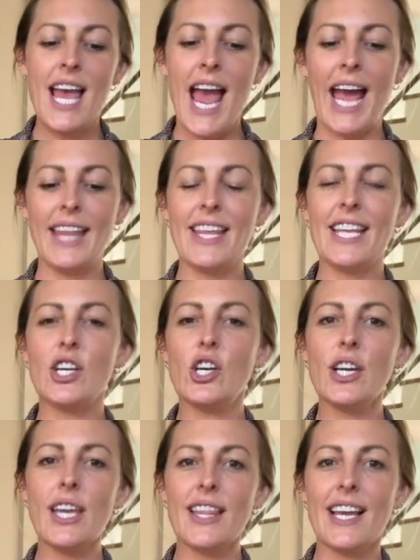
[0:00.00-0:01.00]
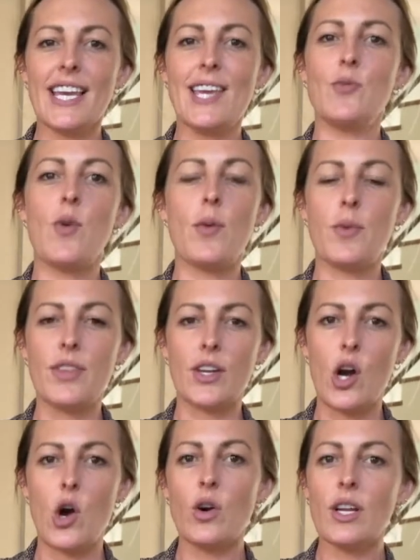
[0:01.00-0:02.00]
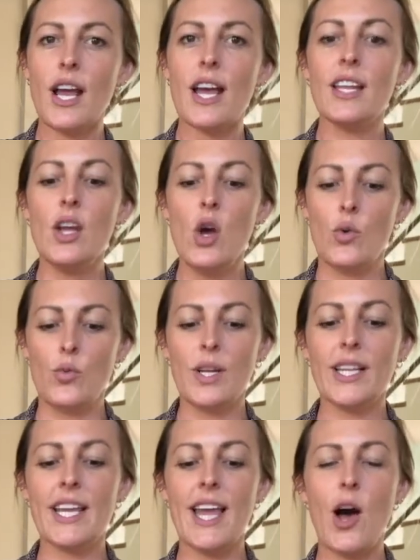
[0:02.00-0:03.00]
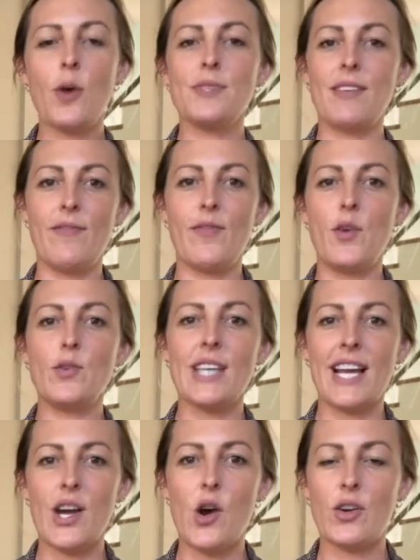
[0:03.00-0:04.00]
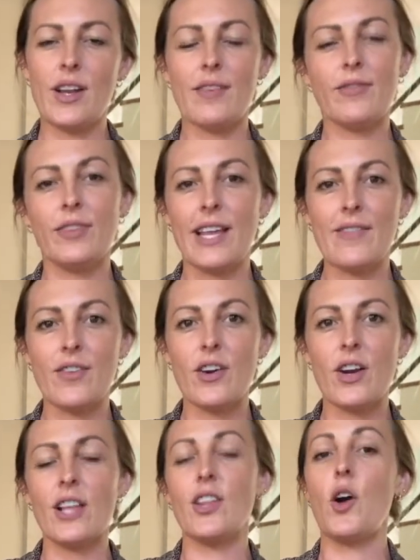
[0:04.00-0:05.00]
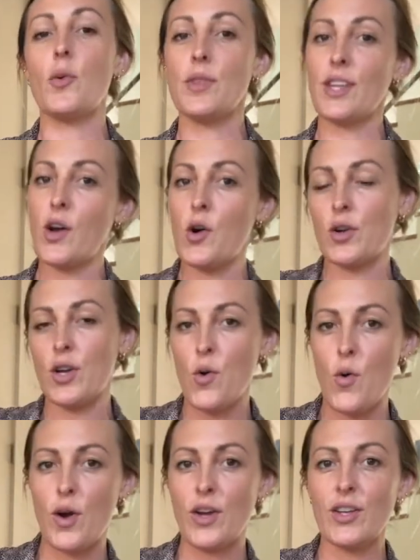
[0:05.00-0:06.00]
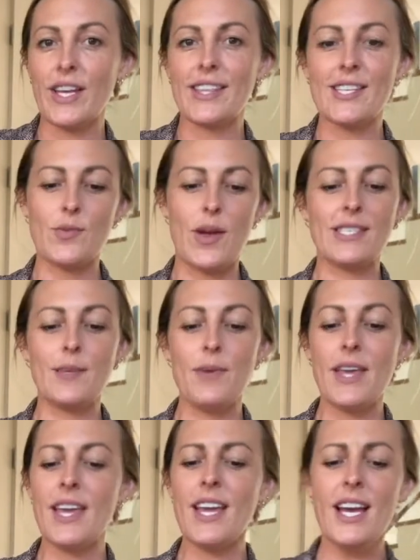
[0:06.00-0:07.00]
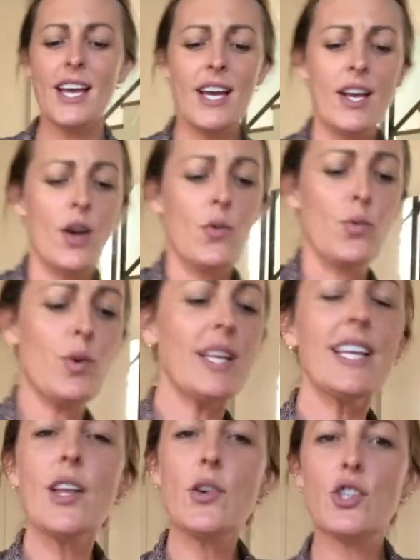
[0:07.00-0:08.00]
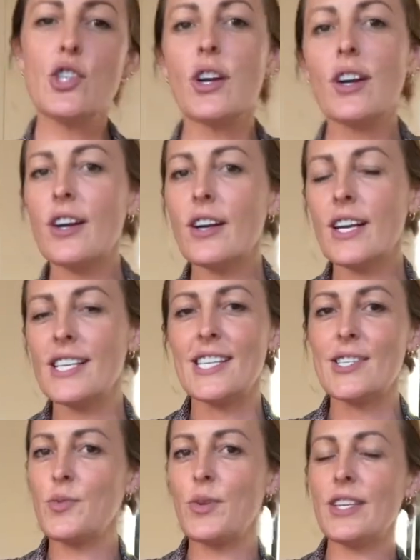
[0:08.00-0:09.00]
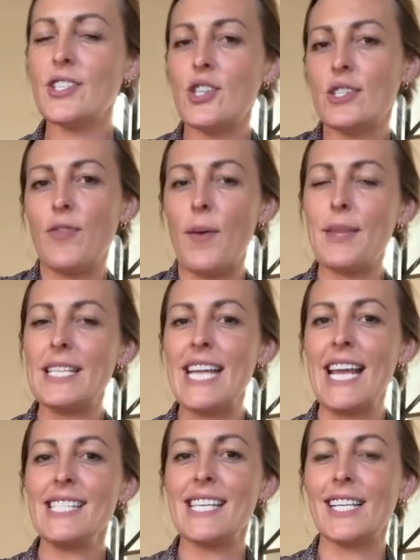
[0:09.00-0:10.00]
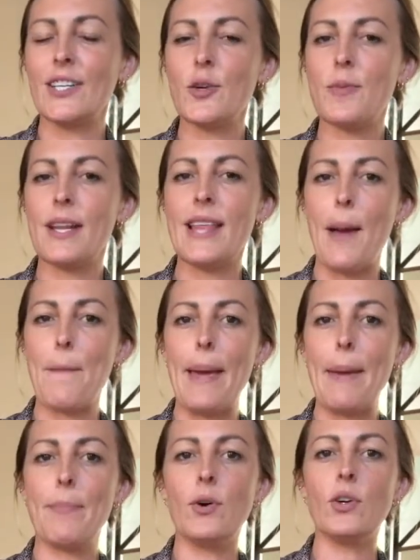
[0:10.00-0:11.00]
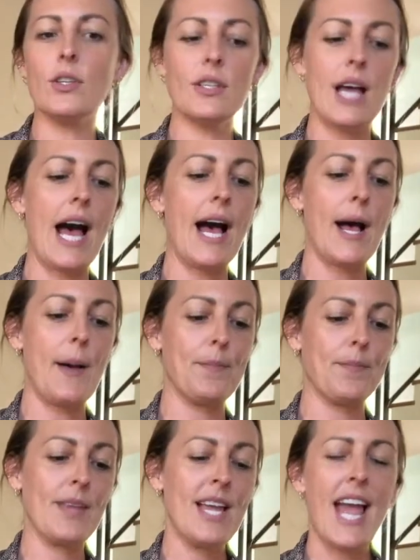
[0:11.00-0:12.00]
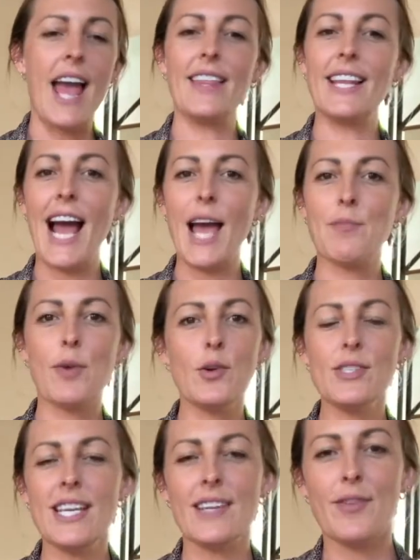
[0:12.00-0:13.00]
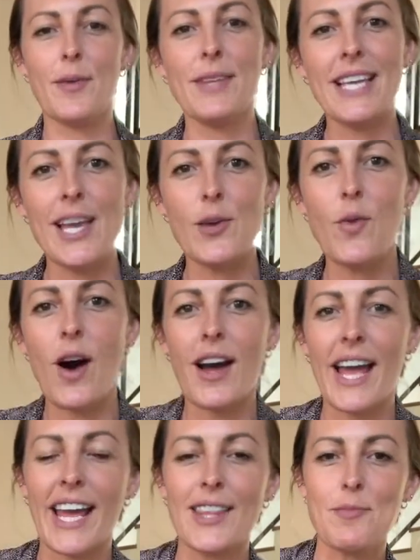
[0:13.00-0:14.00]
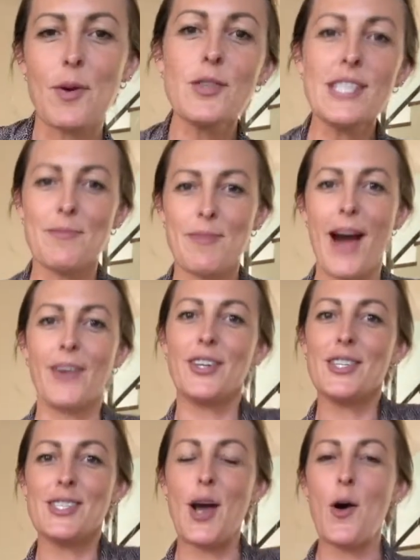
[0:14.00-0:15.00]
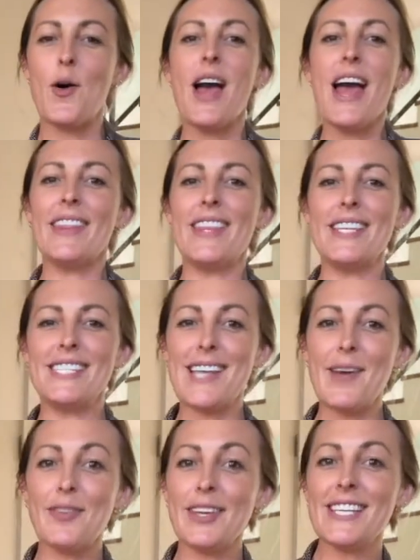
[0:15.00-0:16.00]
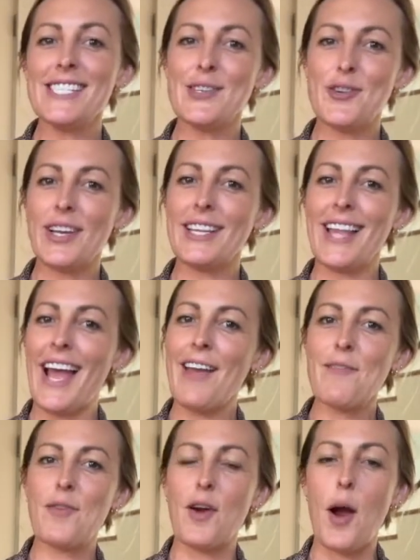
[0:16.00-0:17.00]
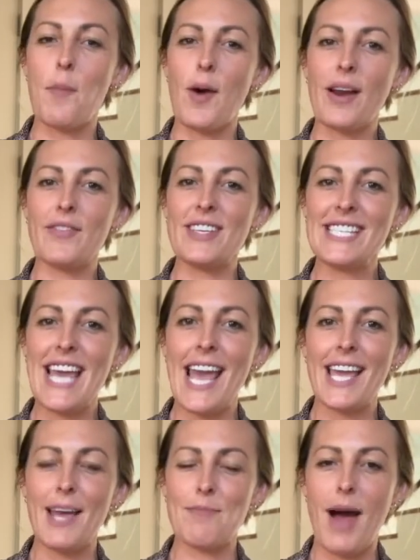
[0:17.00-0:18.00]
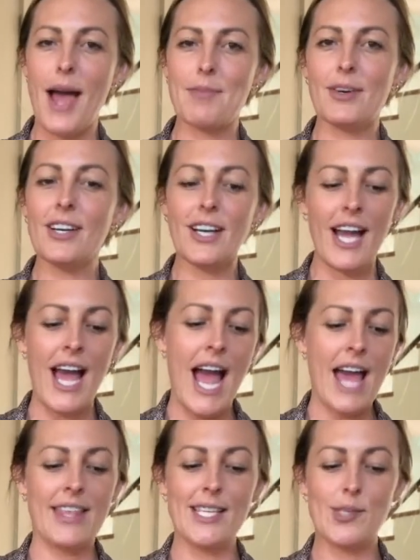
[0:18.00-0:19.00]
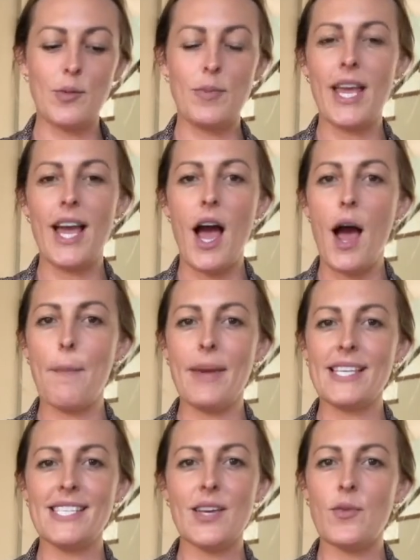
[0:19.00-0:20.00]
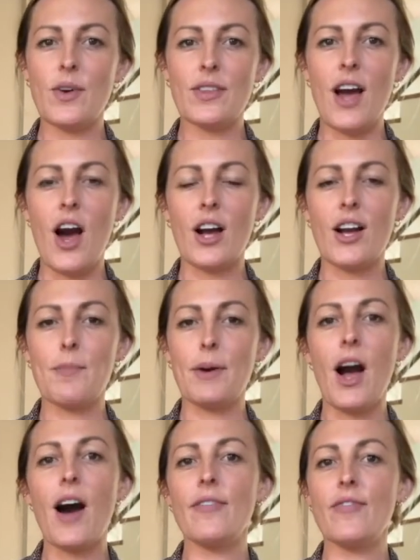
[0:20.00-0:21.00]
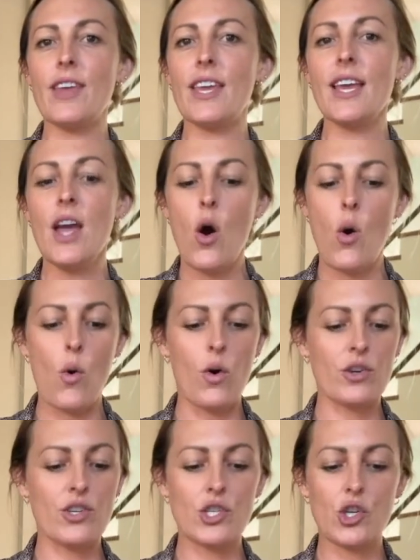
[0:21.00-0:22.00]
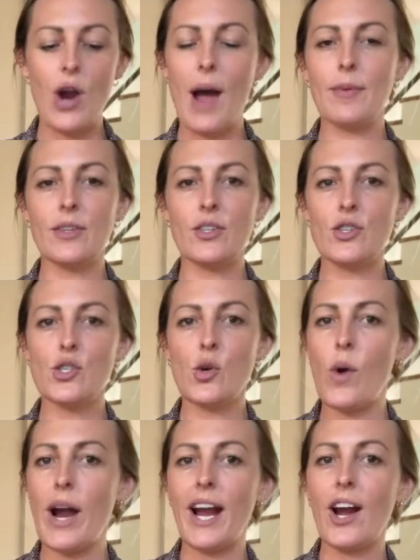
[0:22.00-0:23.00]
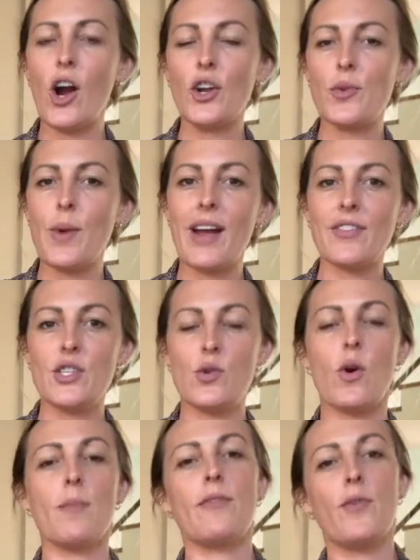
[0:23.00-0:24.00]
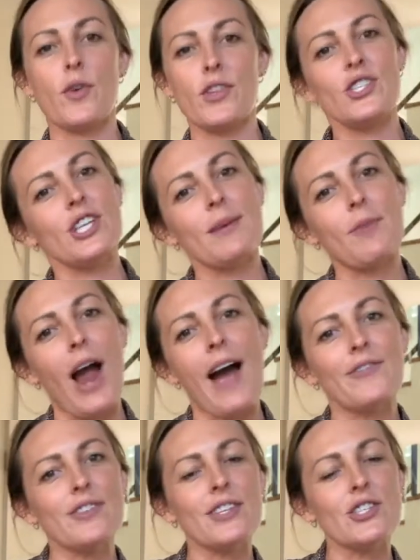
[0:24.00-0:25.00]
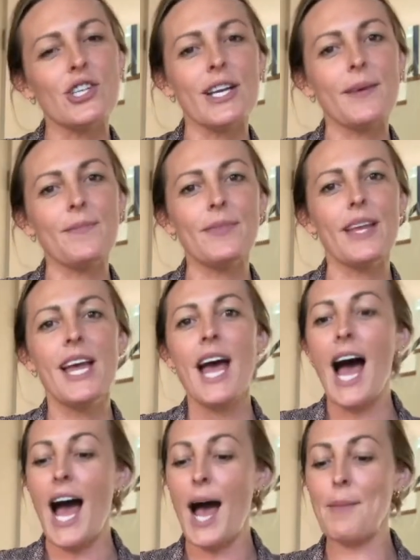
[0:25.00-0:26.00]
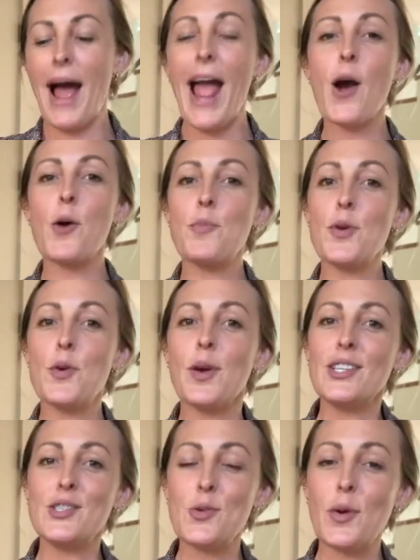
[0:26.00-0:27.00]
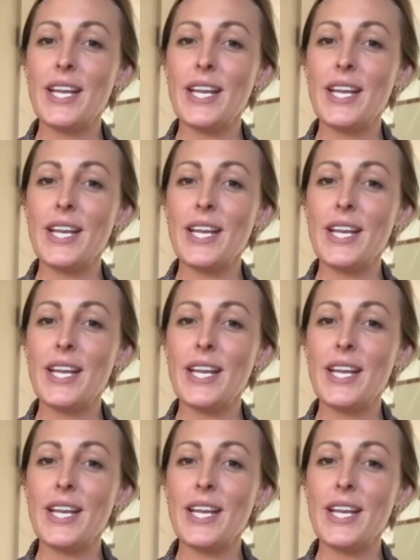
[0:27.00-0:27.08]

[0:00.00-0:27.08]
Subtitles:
And then cooking that quinoa with the coconut really helps infuse that coconut flavor along with the coconut oil in this recipe. Really low sugar because it's really just from the dates and a little bit of that maple. And then high protein from the quinoa and the protein powder. So this definitely gets a green light for a breakfast cake in my book. This would be amazing with a hot cup of coffee, or just grab a little square on your way out the door before the gym or after the gym. I hope you enjoyed